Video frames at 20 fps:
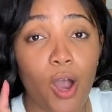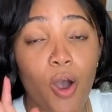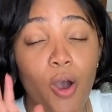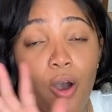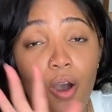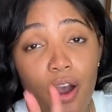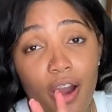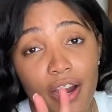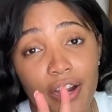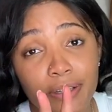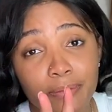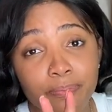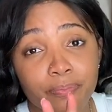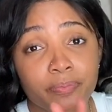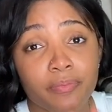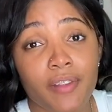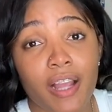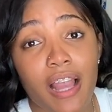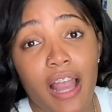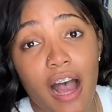or
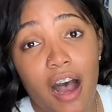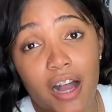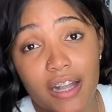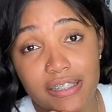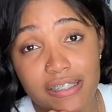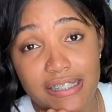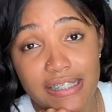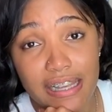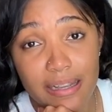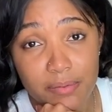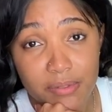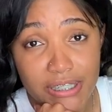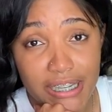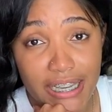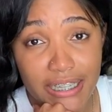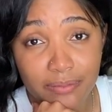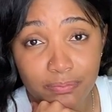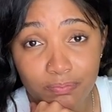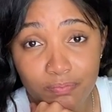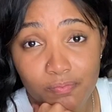on
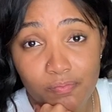Snapchat